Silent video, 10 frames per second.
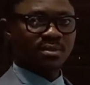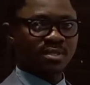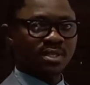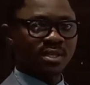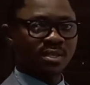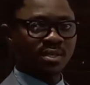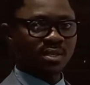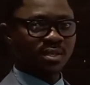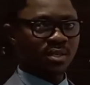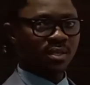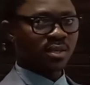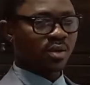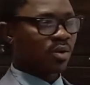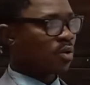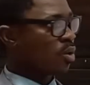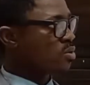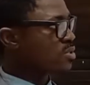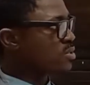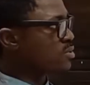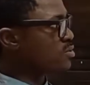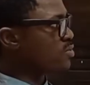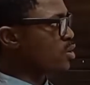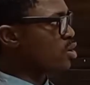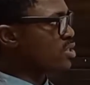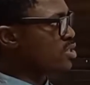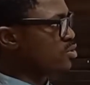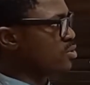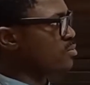the cost recognition.